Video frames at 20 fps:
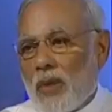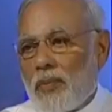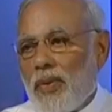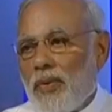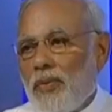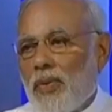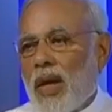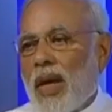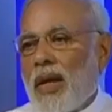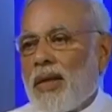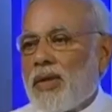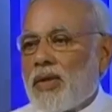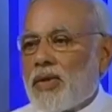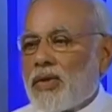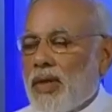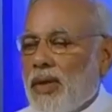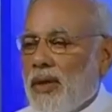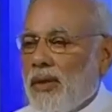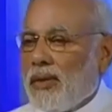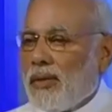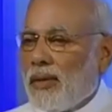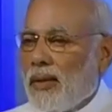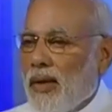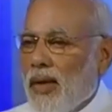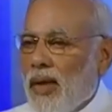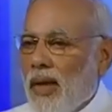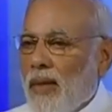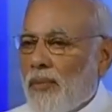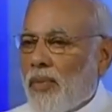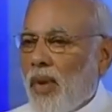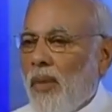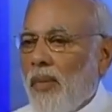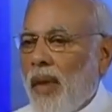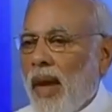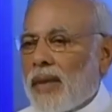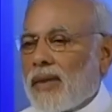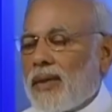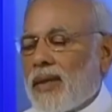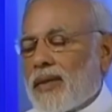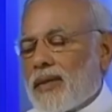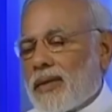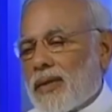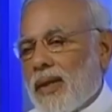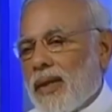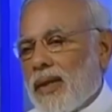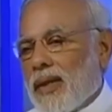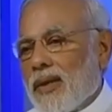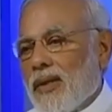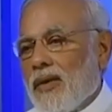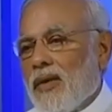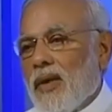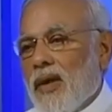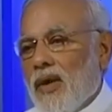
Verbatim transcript: of immunization from existing